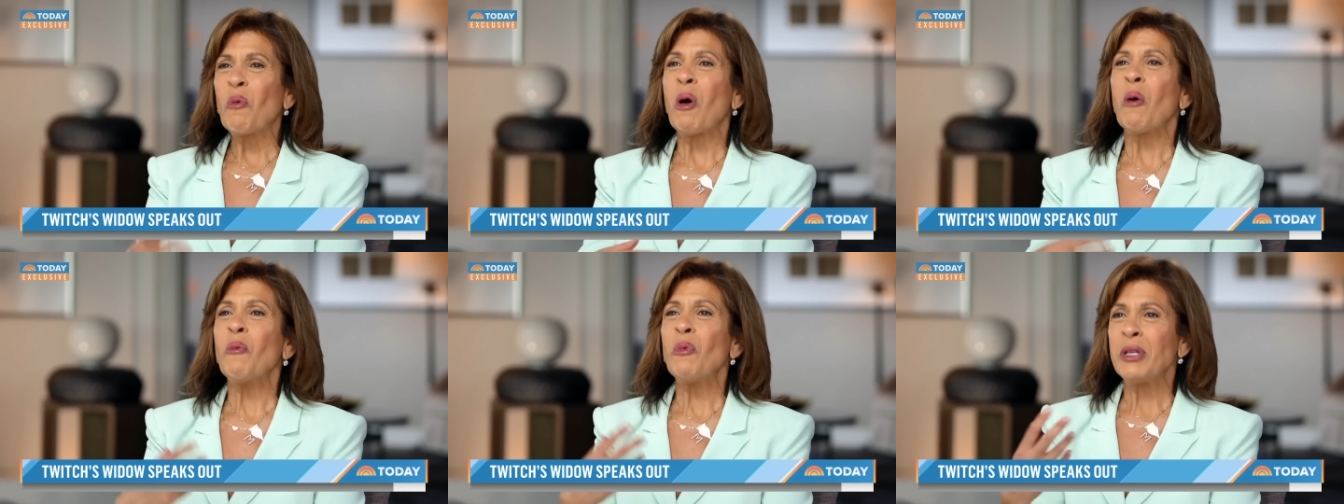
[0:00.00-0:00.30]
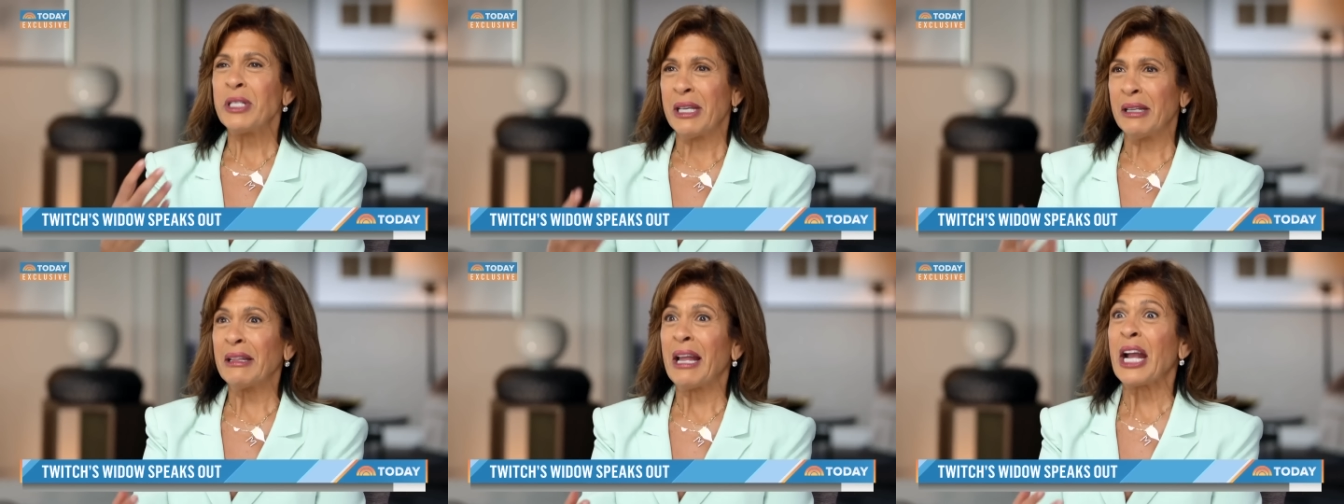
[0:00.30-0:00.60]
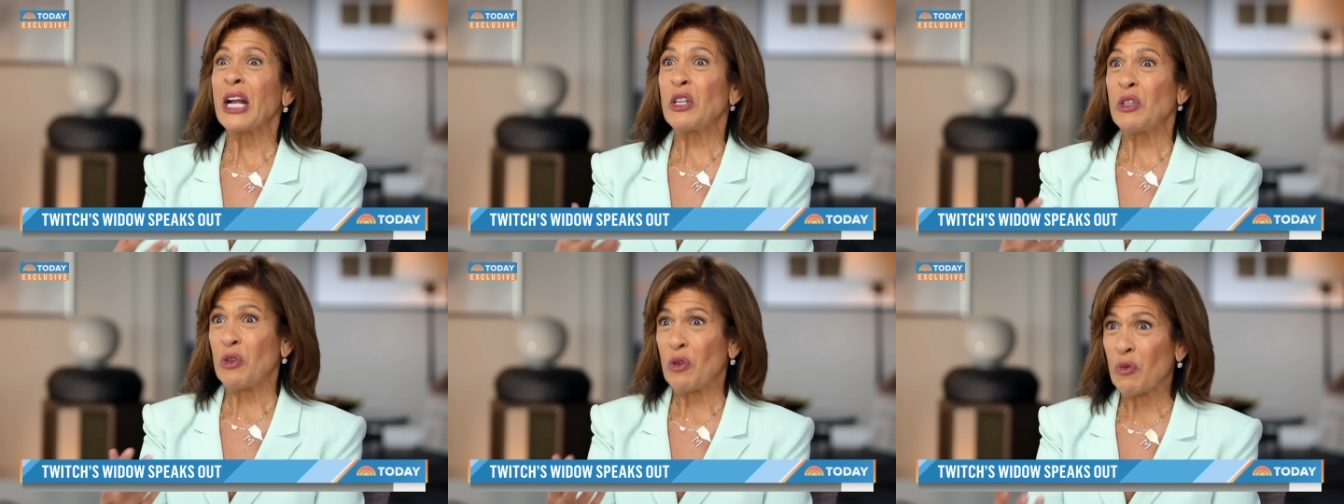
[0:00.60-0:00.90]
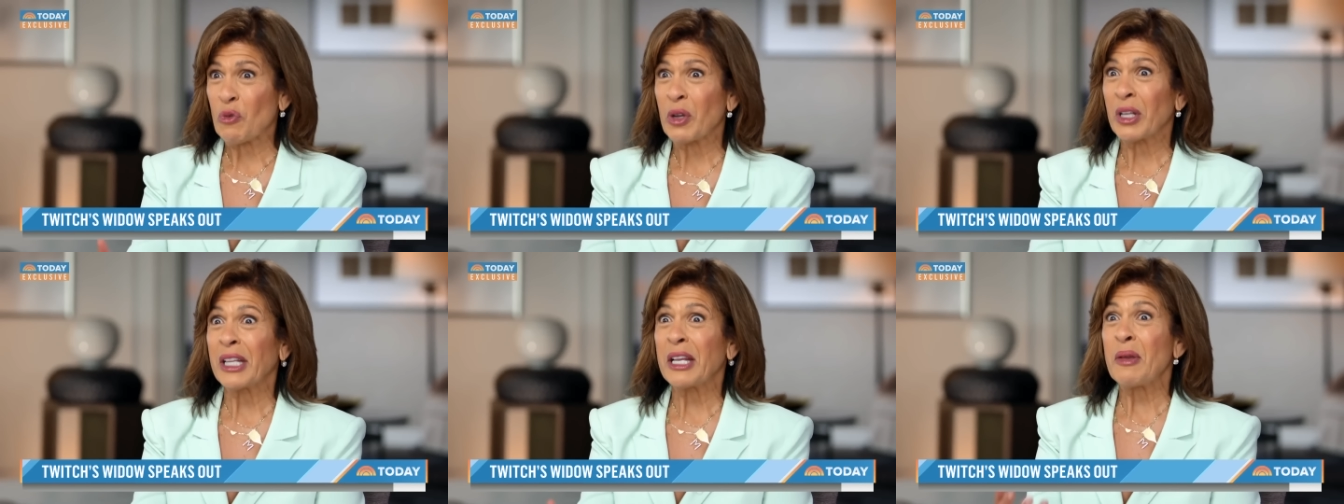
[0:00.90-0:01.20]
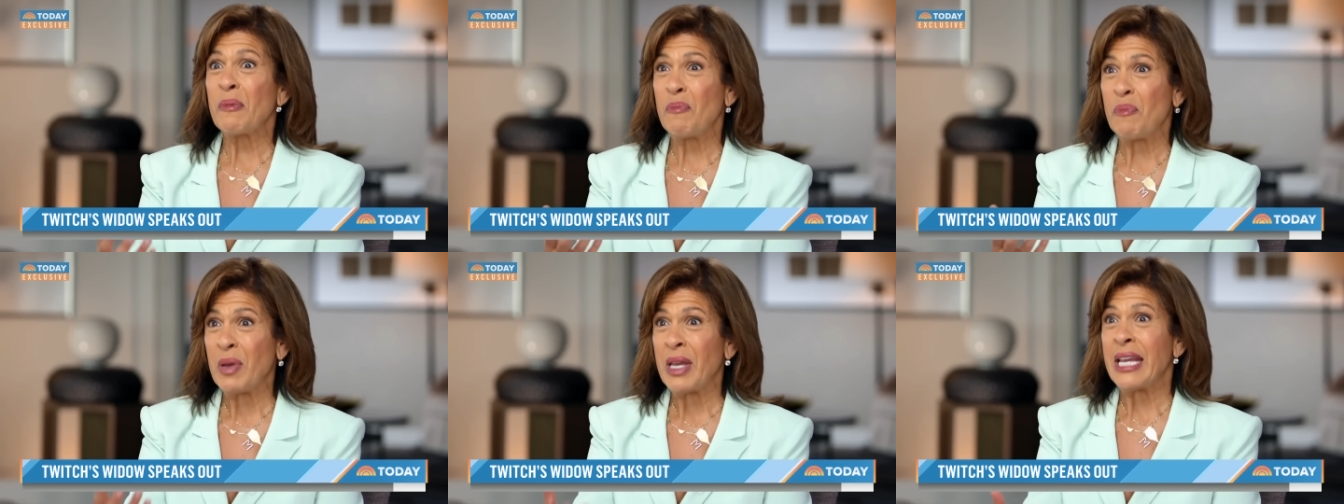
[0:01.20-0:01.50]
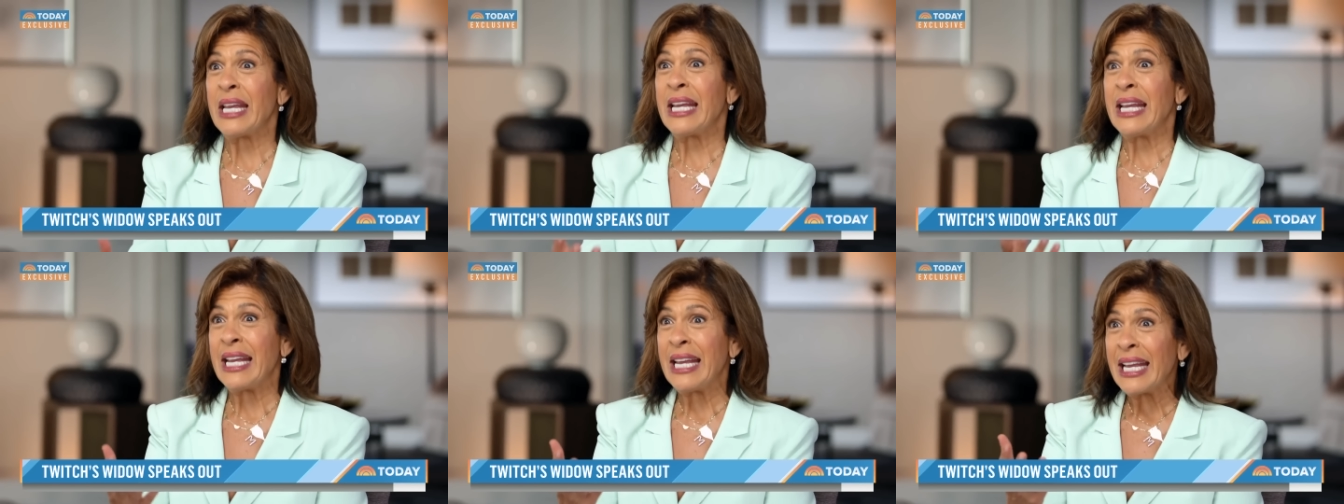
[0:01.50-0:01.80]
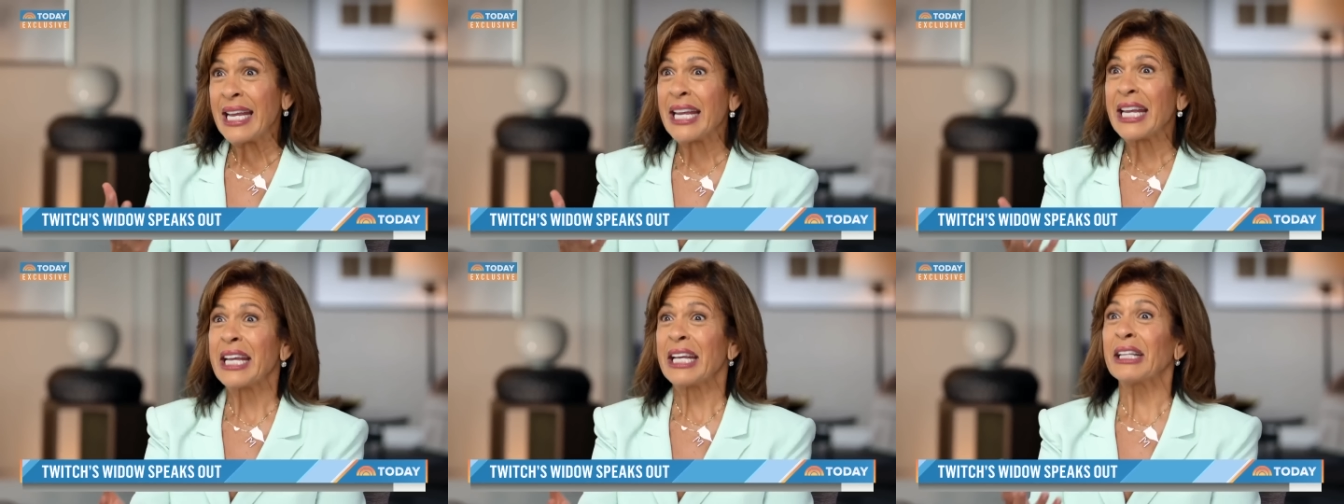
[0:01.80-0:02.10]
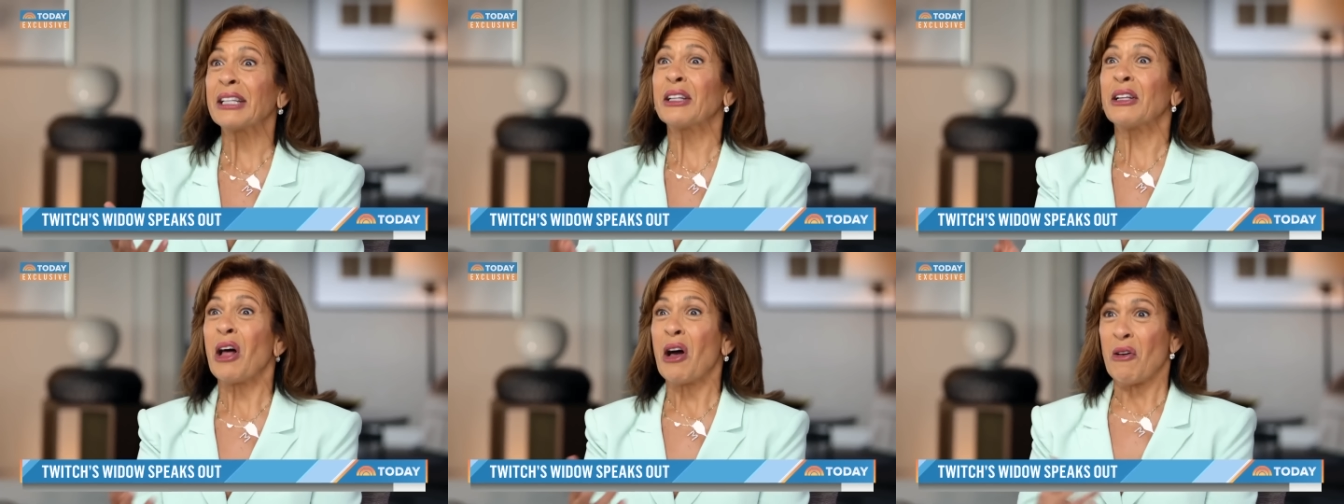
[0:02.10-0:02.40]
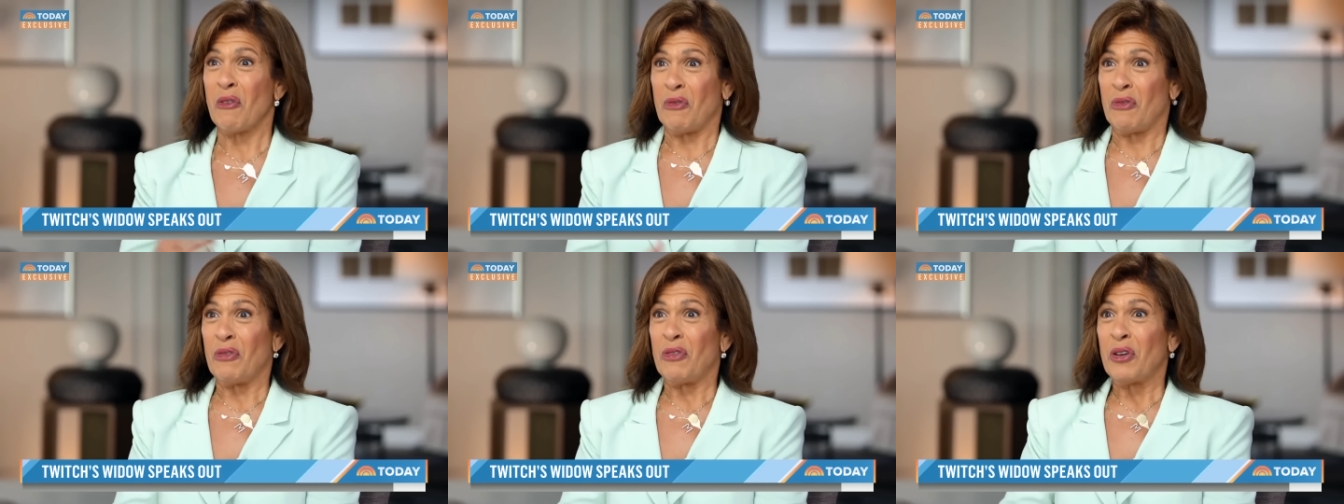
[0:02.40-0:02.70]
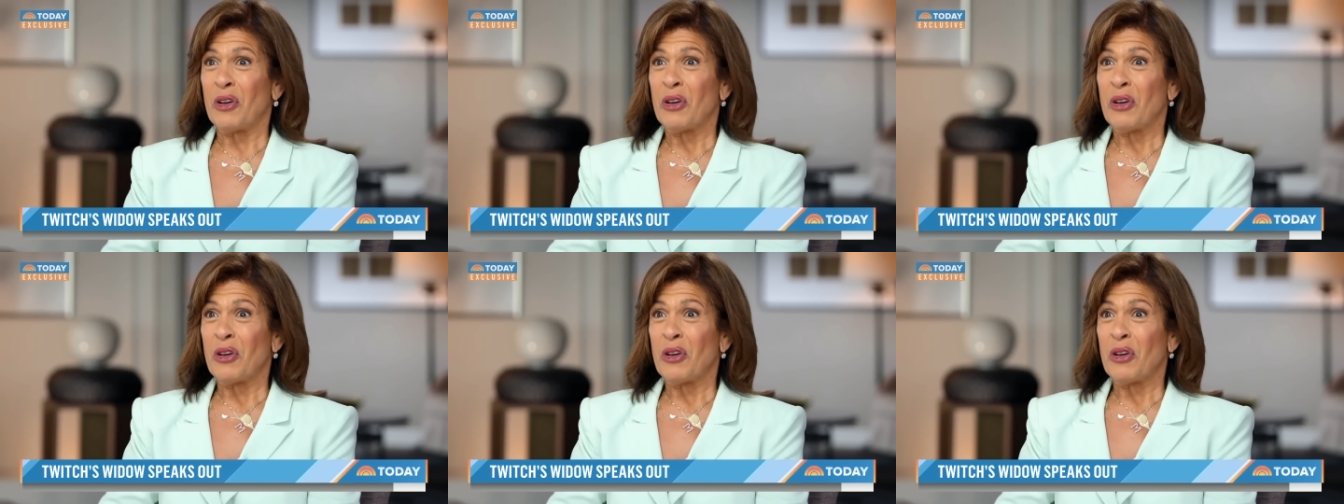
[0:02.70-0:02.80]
what was it like to really be in love